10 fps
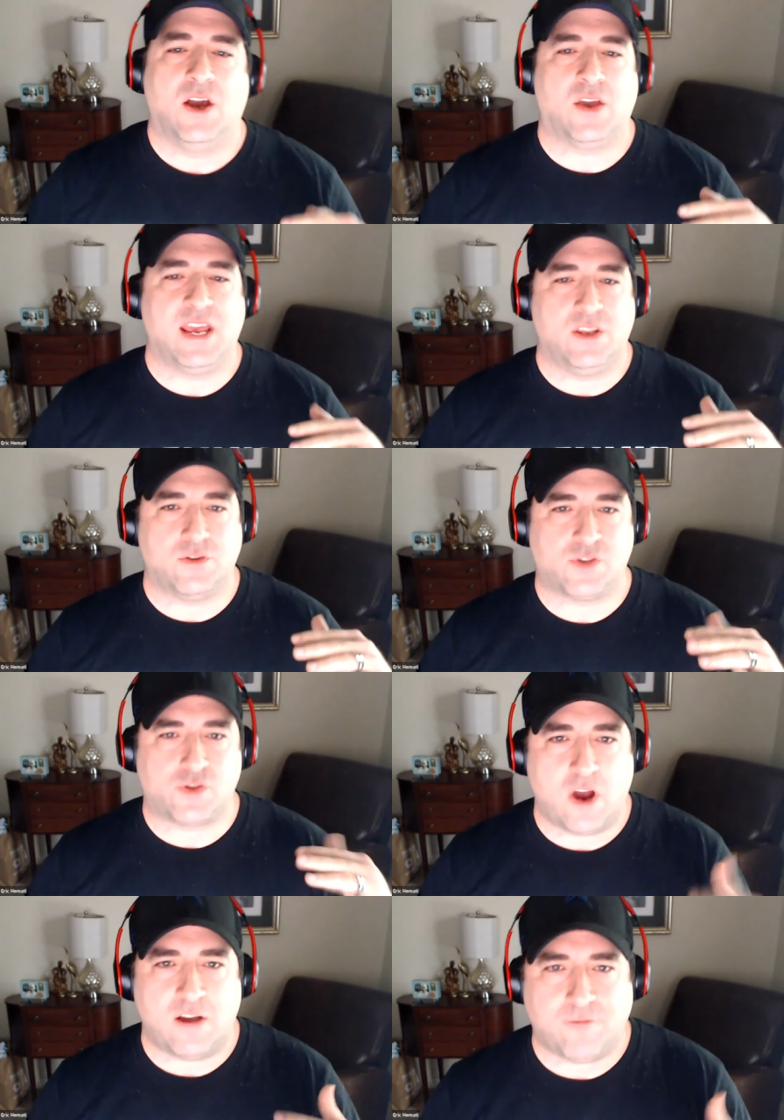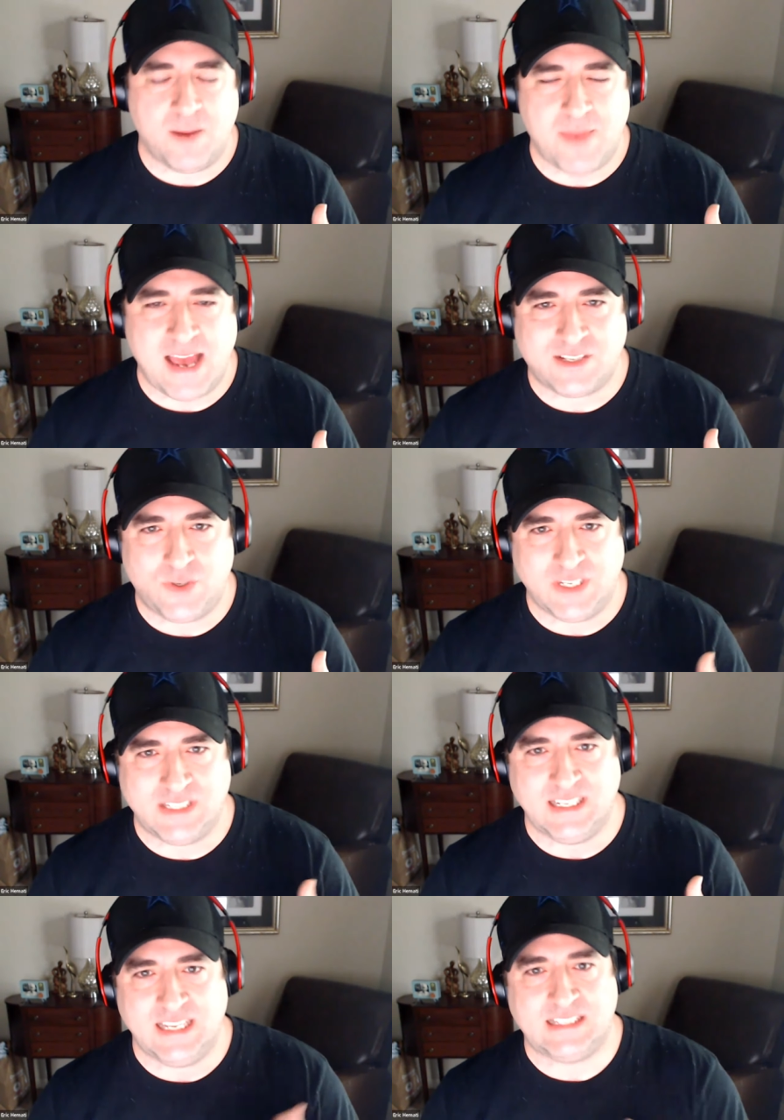Okay, your strong frame has to
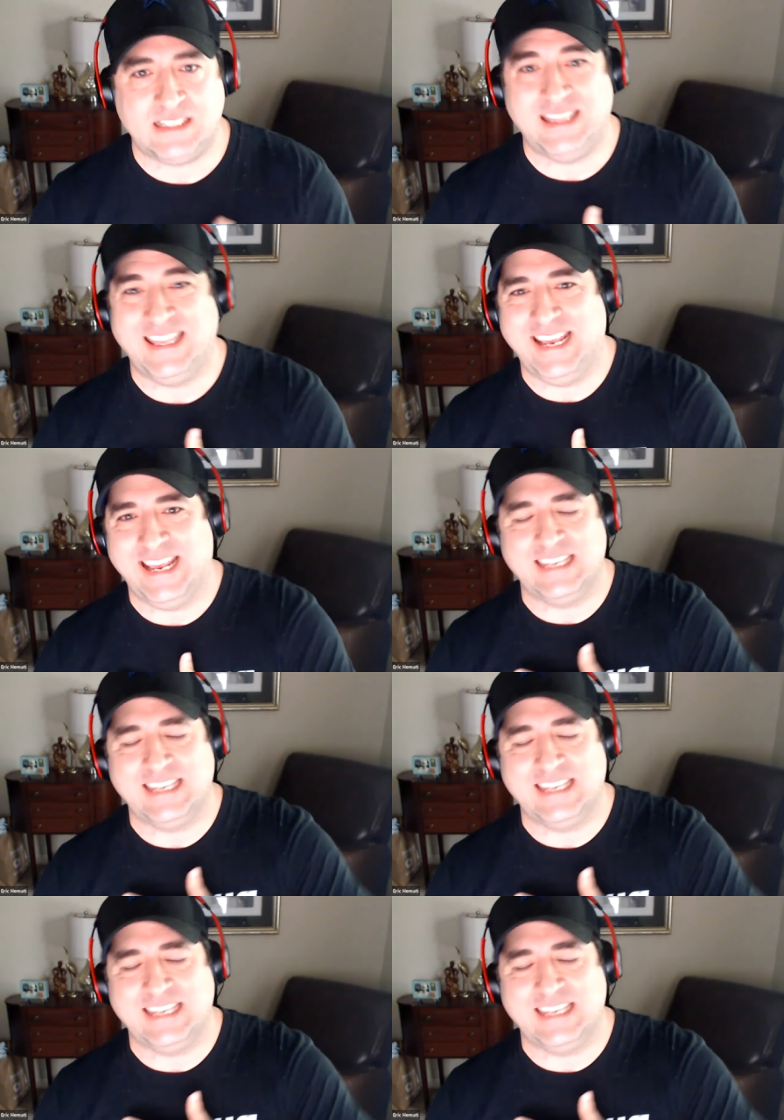exist the